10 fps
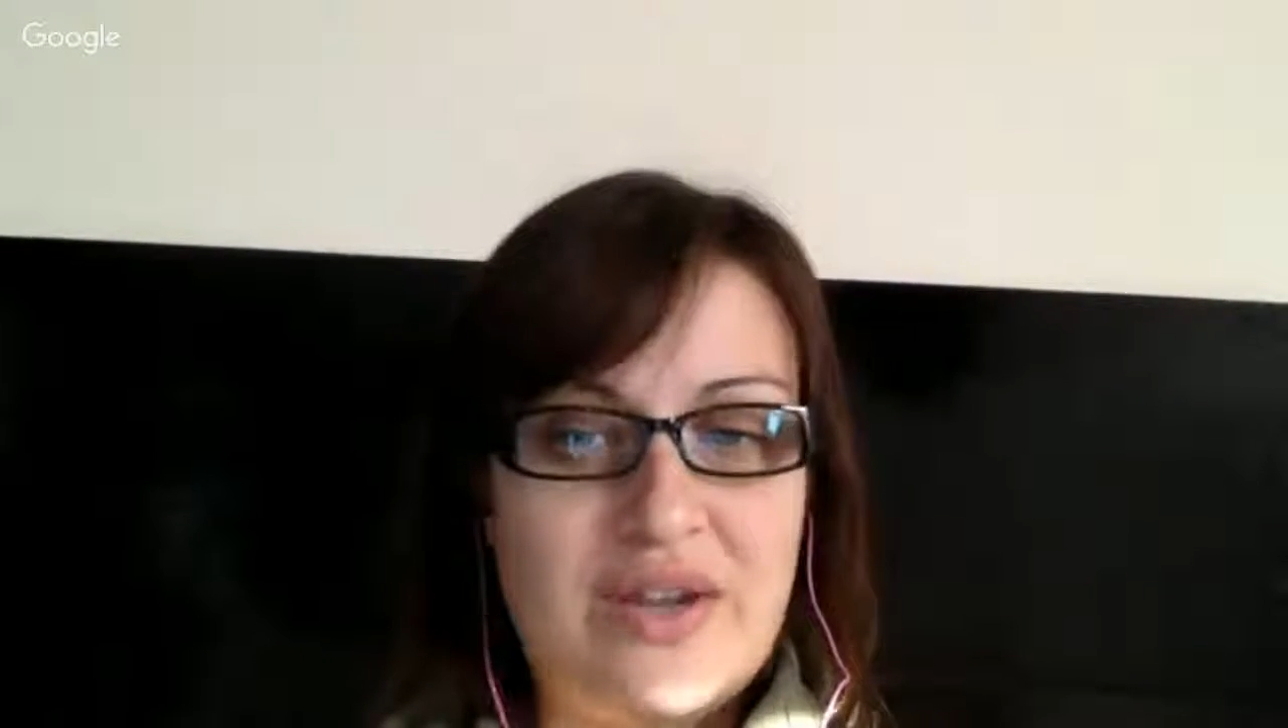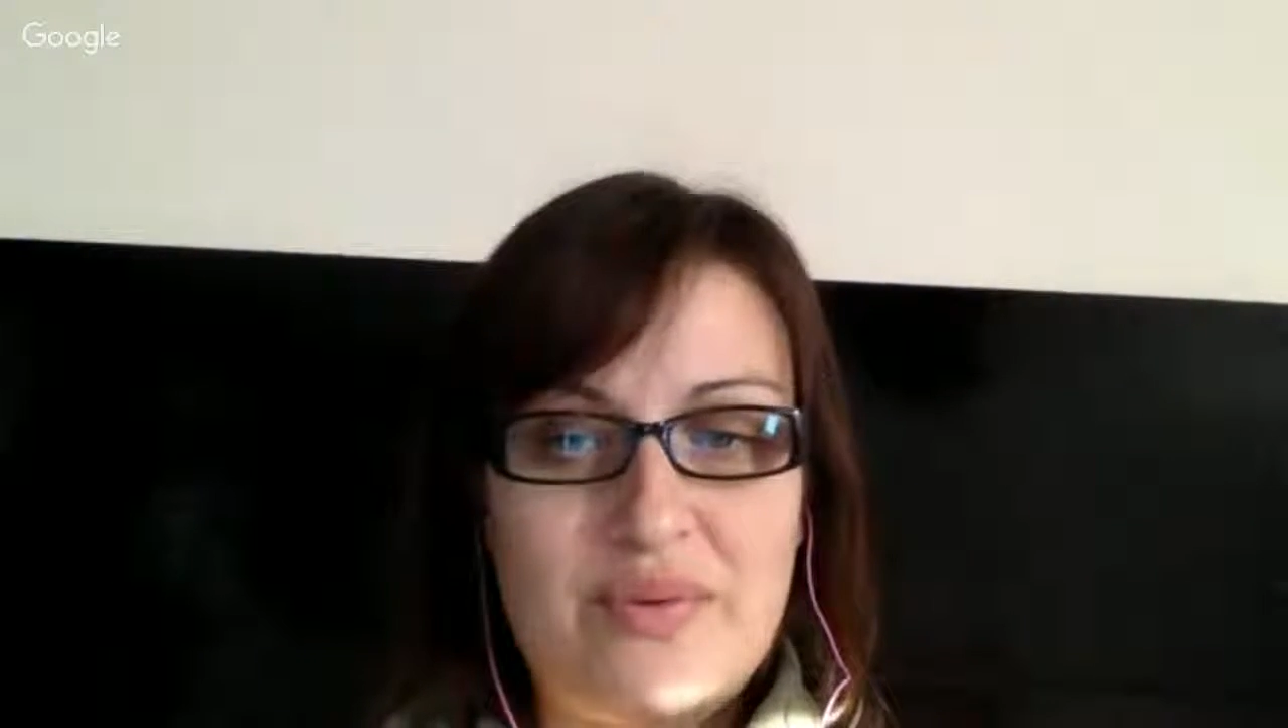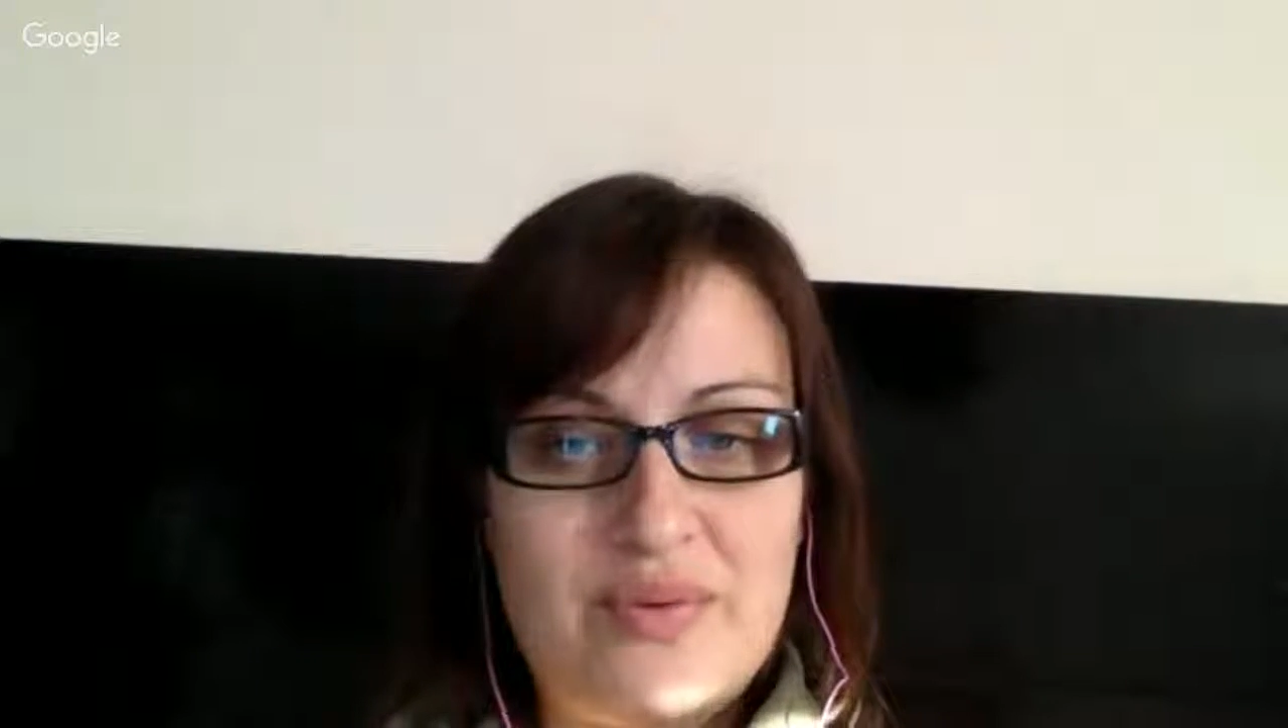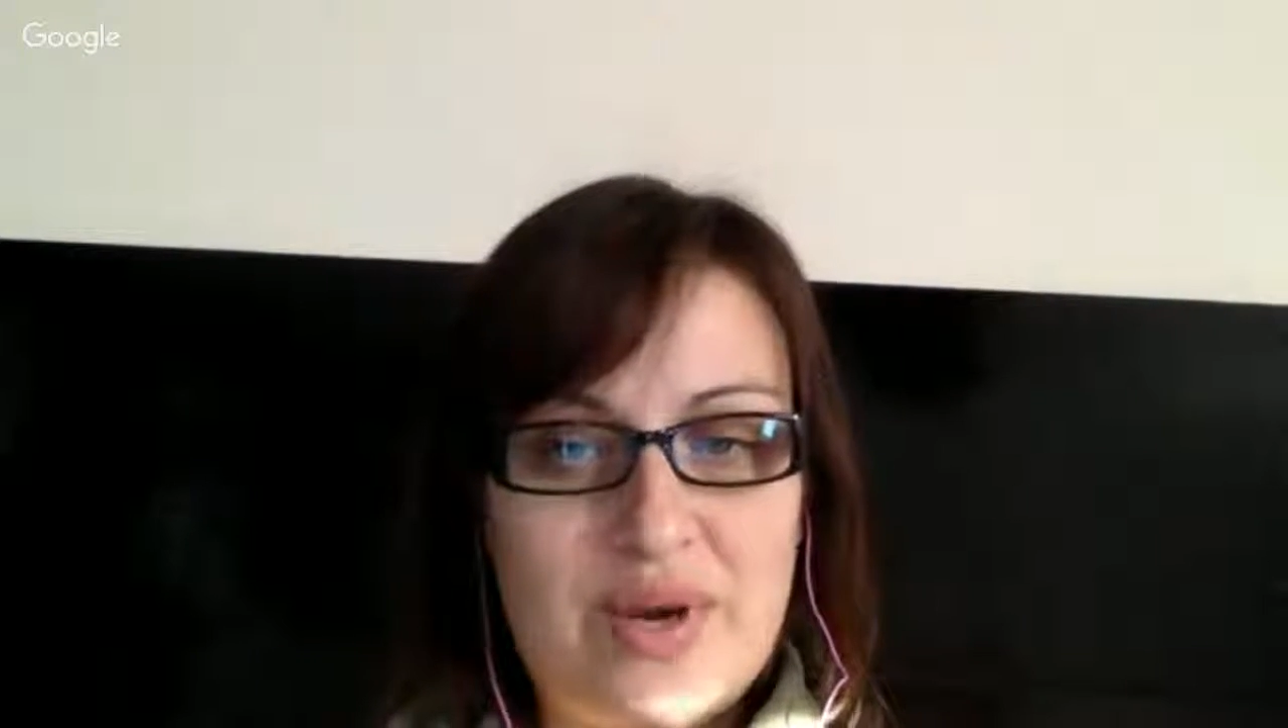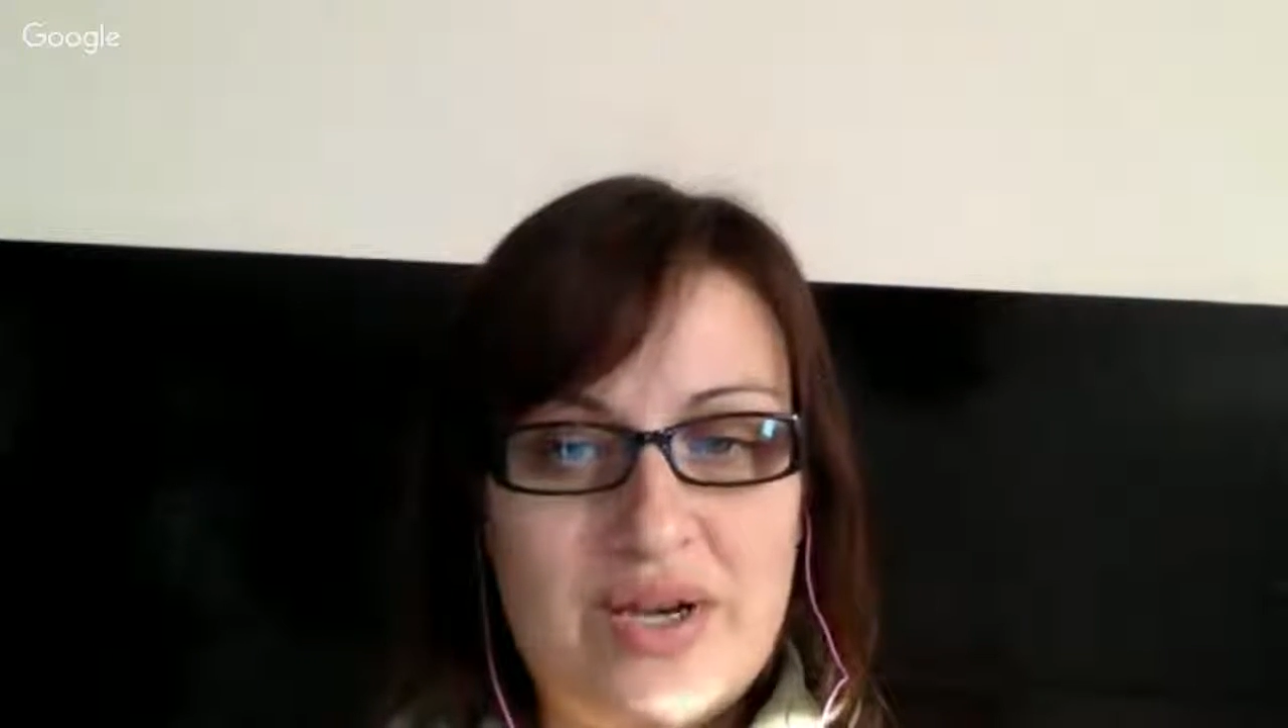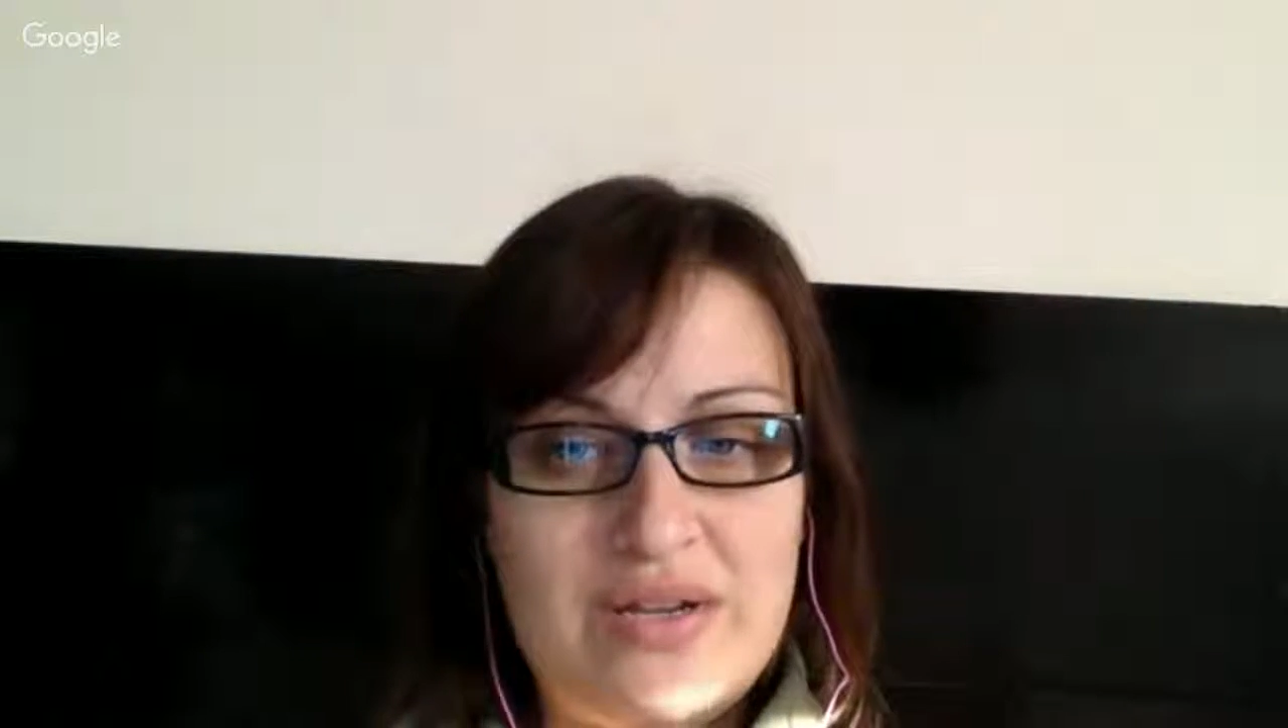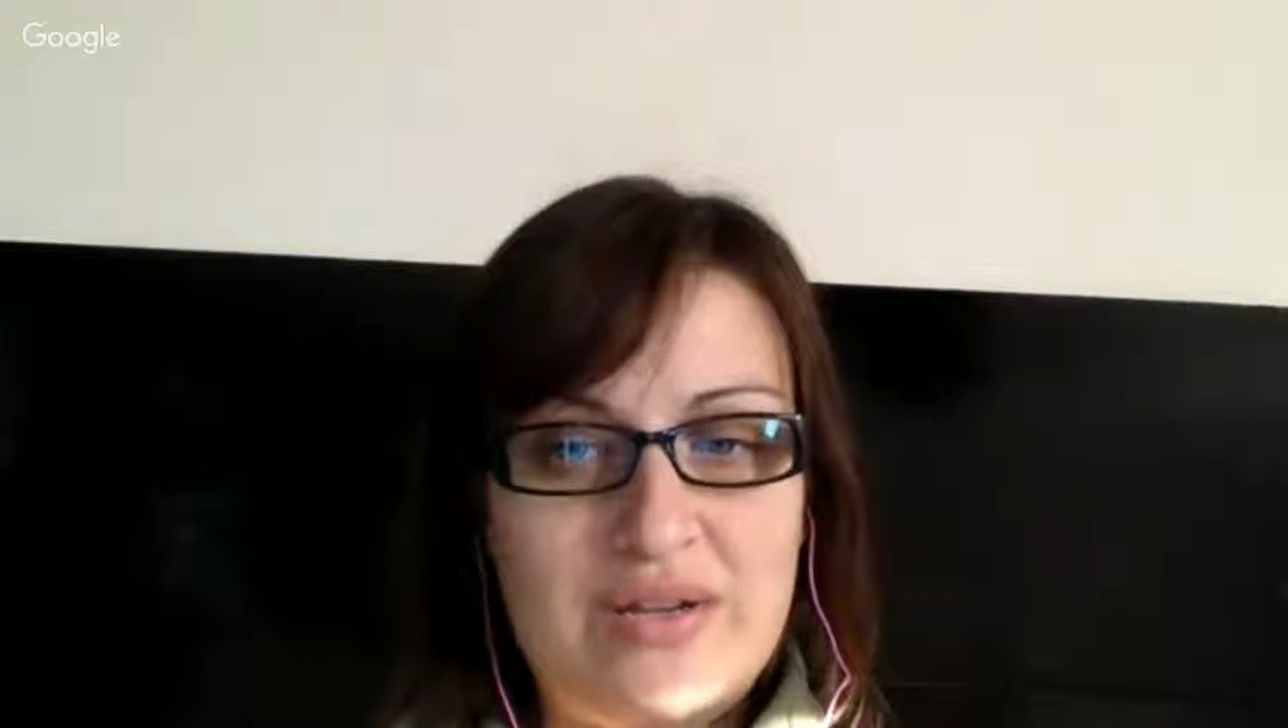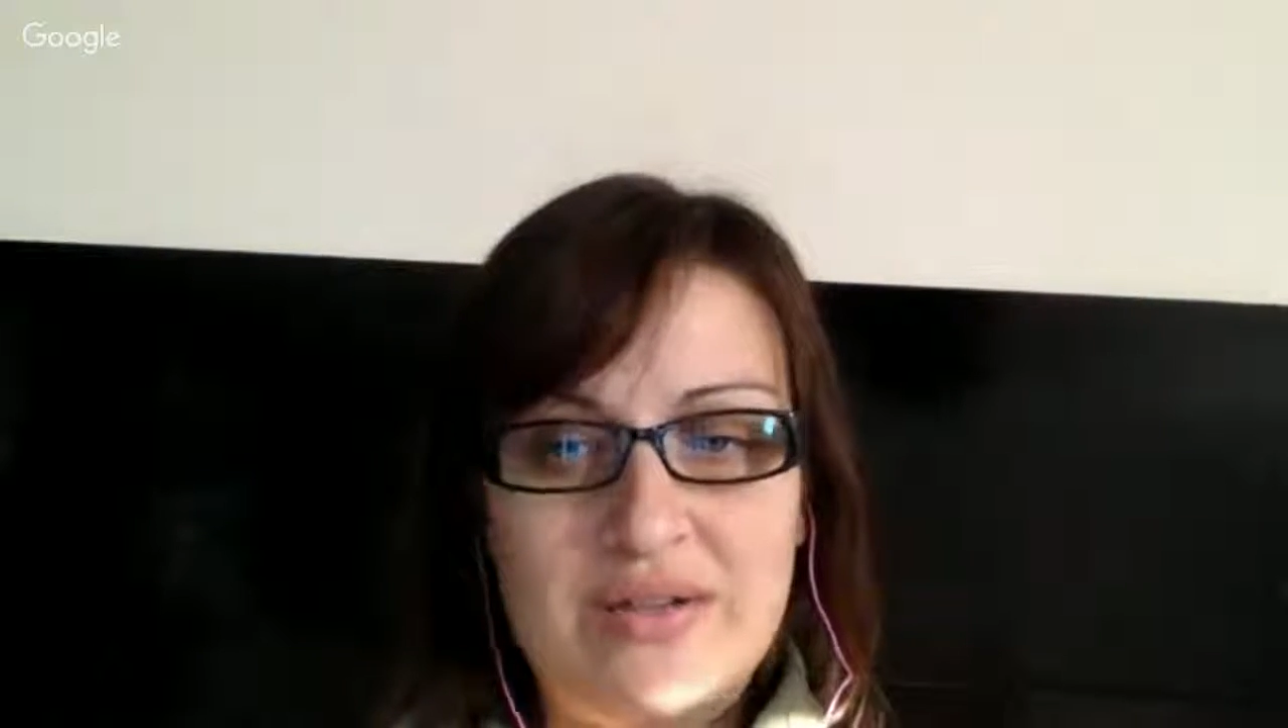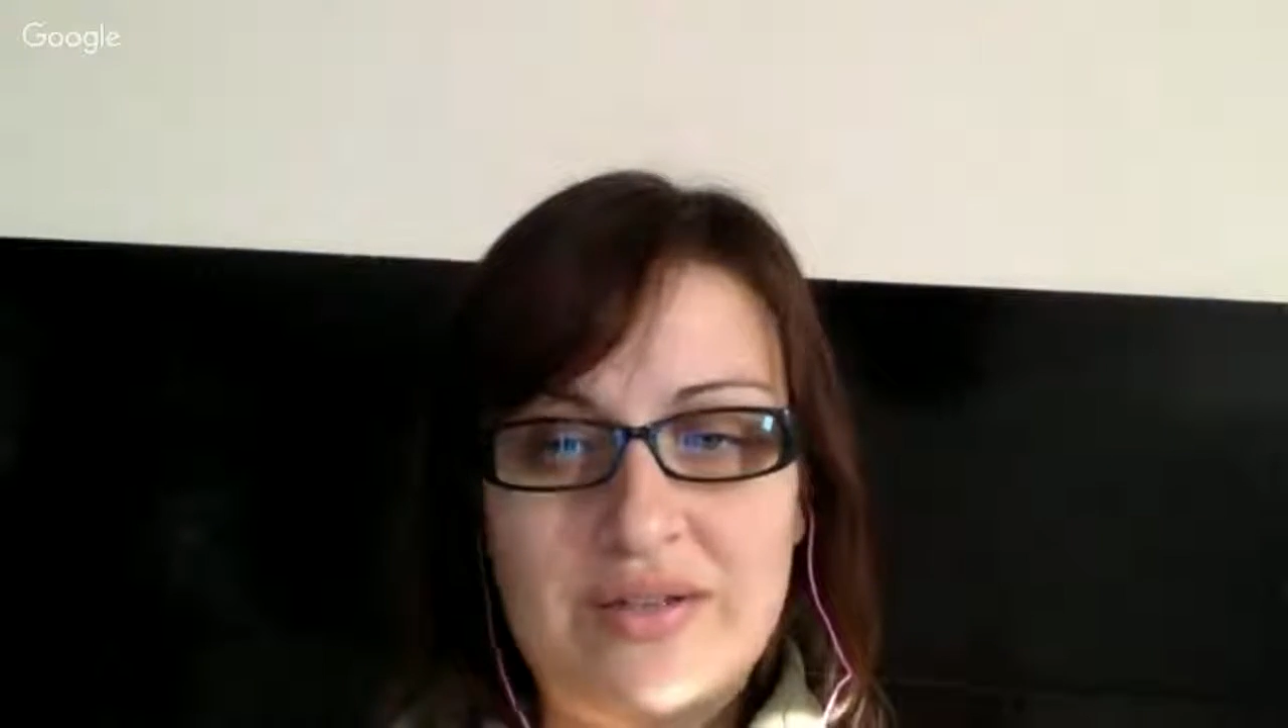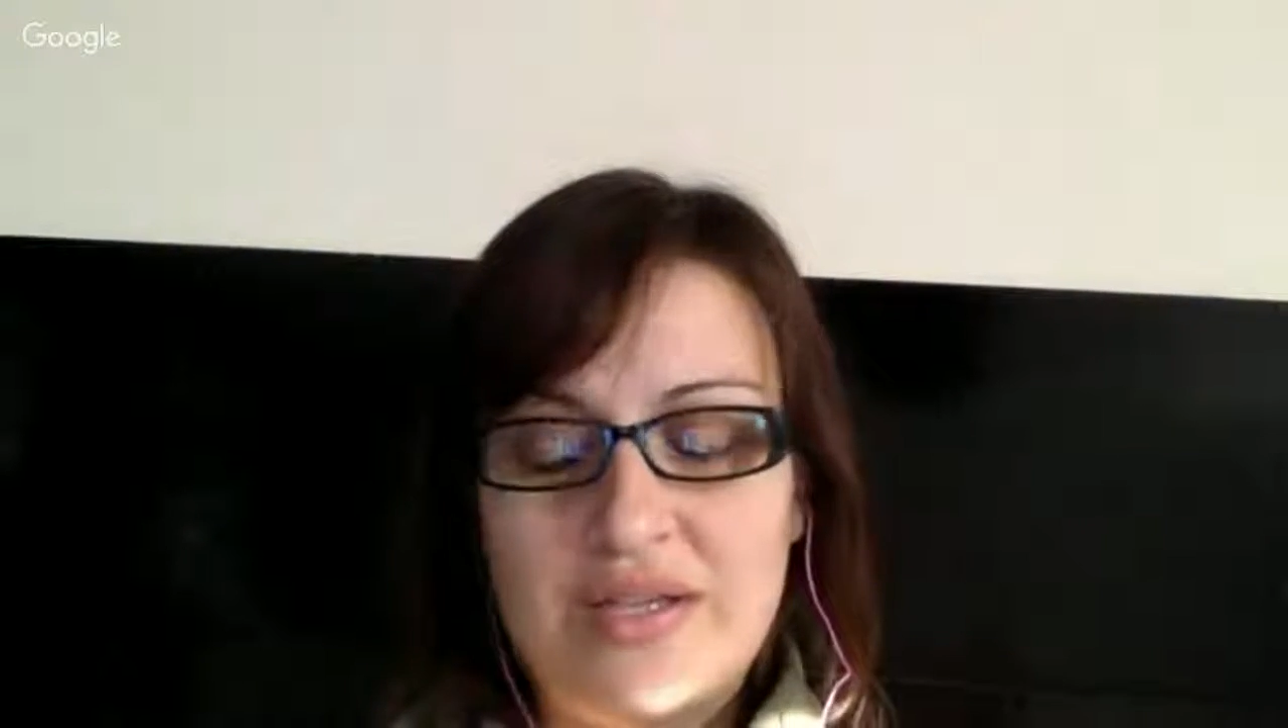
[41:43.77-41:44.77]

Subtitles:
I would want to